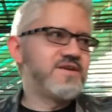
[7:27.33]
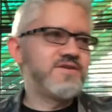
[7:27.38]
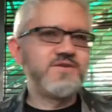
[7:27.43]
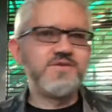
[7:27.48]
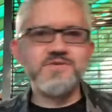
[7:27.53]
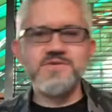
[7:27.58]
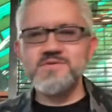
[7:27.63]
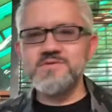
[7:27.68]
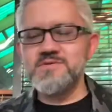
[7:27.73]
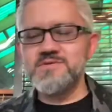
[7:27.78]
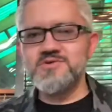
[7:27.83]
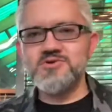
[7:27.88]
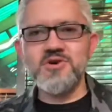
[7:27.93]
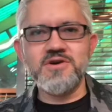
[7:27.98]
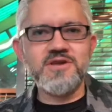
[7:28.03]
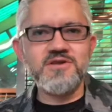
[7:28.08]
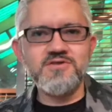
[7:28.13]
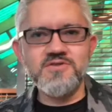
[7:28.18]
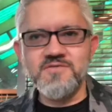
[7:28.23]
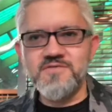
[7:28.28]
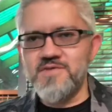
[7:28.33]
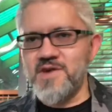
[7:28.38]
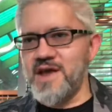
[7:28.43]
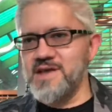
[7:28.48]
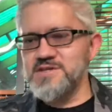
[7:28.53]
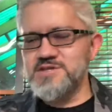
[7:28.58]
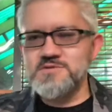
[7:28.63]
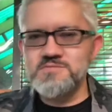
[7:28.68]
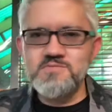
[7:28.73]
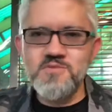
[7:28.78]
You're talking to
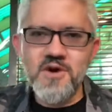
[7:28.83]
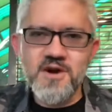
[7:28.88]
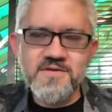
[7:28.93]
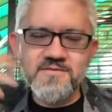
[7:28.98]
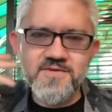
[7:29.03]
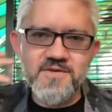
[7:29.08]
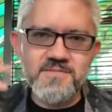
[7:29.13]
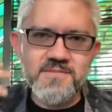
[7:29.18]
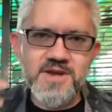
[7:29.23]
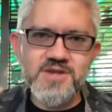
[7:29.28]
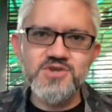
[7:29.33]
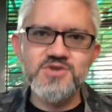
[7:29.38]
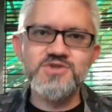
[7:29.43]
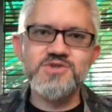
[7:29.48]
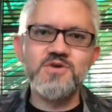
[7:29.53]
friends, more information.